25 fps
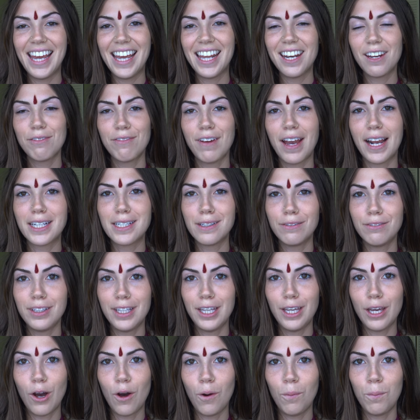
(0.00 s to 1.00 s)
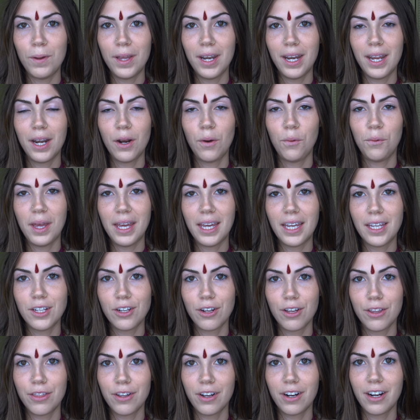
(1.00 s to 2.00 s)
and effectively open and awaken
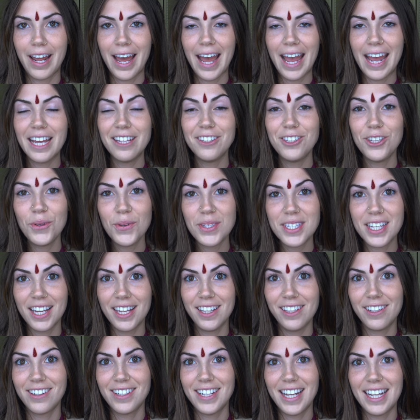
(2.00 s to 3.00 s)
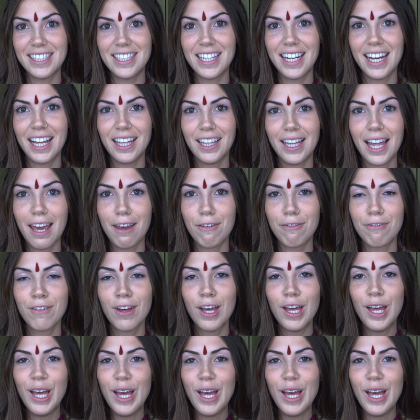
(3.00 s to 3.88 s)
your third eye and use it in your day-to-day life